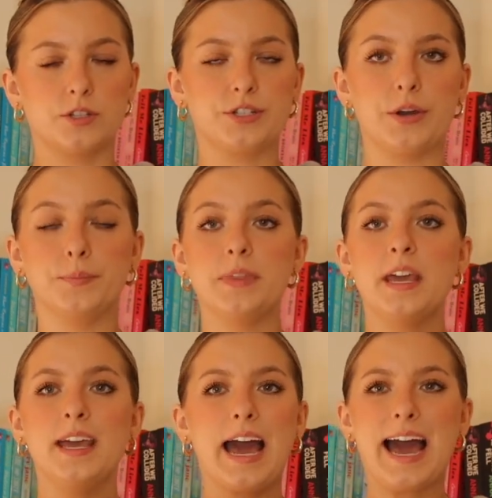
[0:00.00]
So
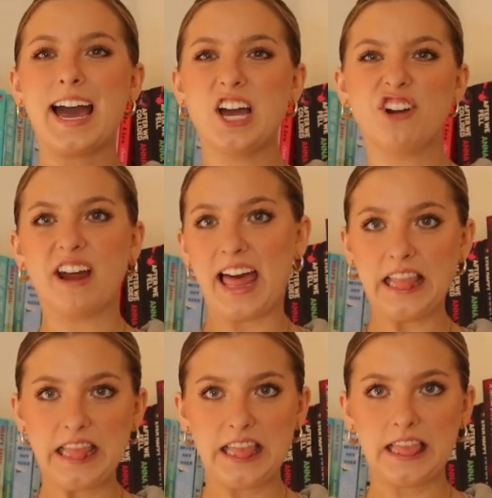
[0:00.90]

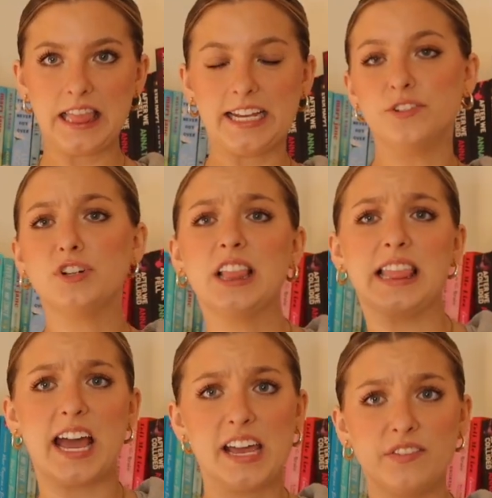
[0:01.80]
IRL, in real
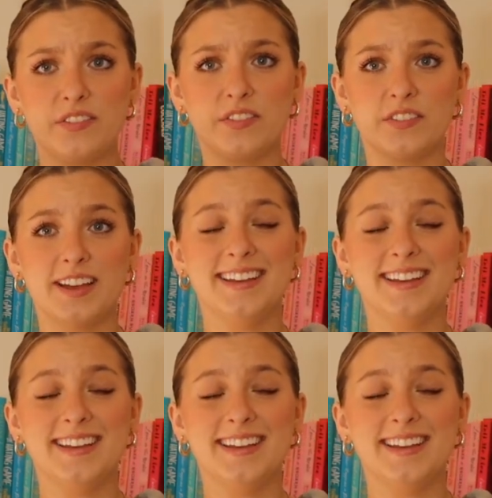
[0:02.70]
life,